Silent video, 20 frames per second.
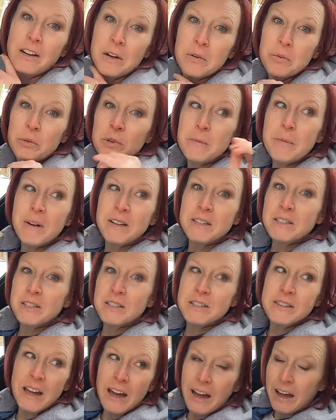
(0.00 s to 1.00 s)
I will
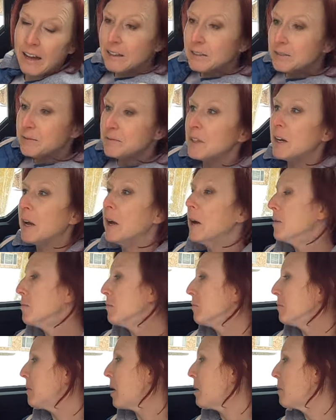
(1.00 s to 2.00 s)
mention that. I
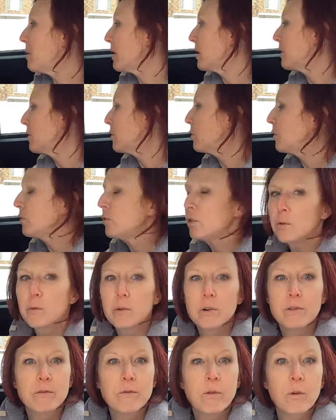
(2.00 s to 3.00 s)
mean, I don't know if you
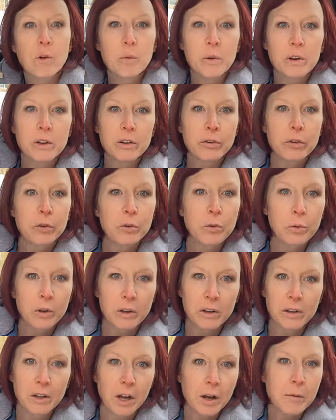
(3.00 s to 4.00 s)
were in four-wheel,
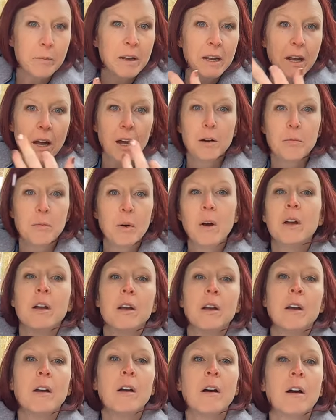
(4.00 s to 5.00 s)
two-wheel coming up.
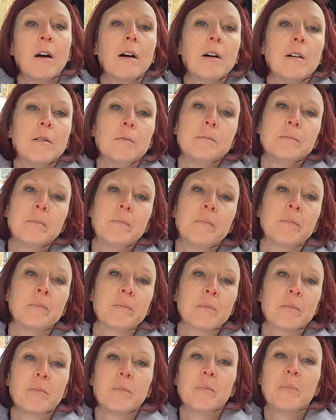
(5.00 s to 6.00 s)

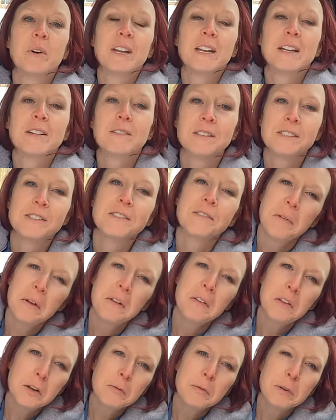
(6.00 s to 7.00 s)
But it was
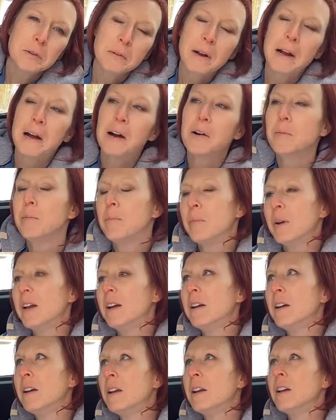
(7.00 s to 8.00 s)
a little bit loud,
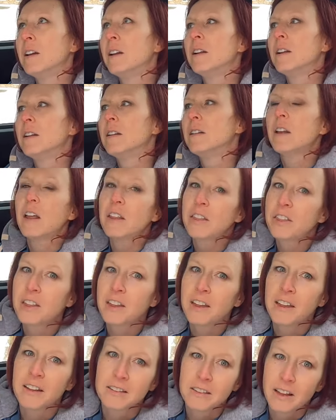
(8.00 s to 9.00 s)
but
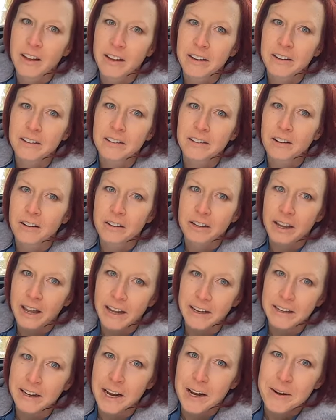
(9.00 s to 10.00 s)
nothing like our
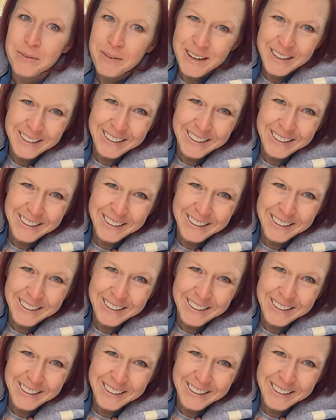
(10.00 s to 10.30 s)
can-am.